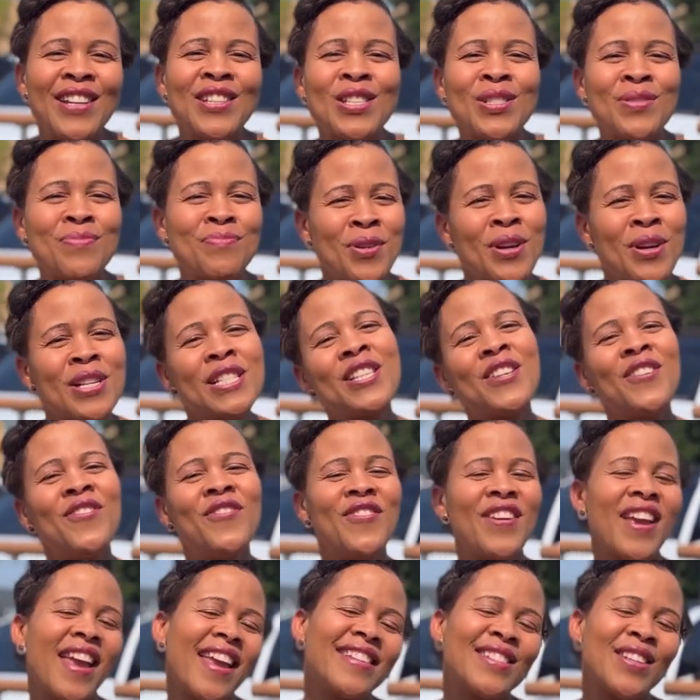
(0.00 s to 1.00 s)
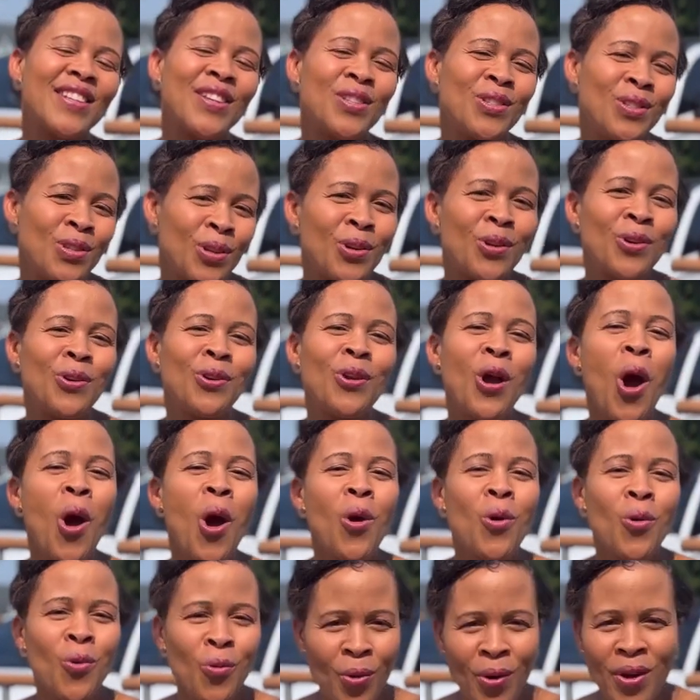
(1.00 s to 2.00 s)
and to motivate you
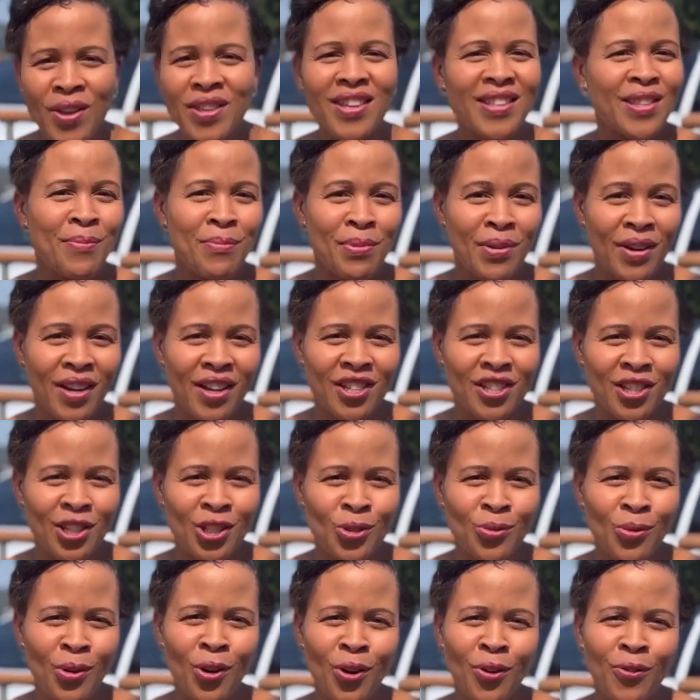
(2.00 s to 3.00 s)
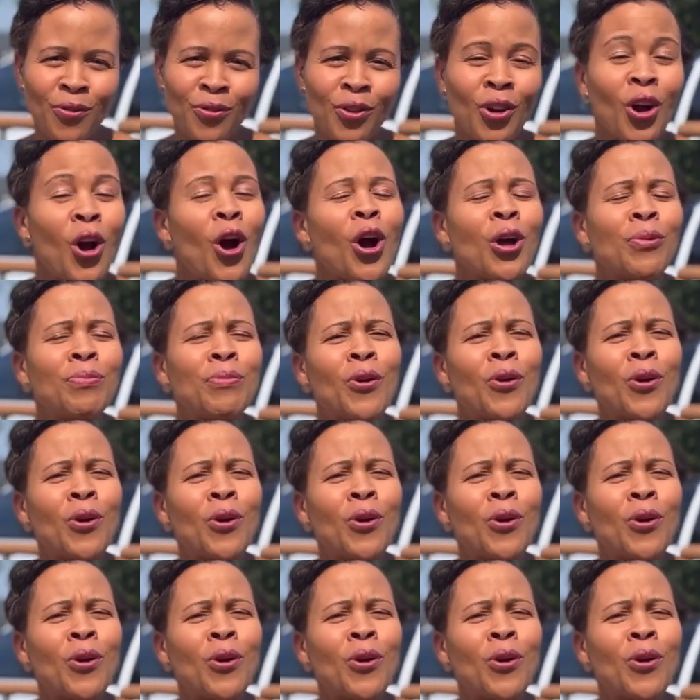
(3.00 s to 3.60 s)
with the precious word of God.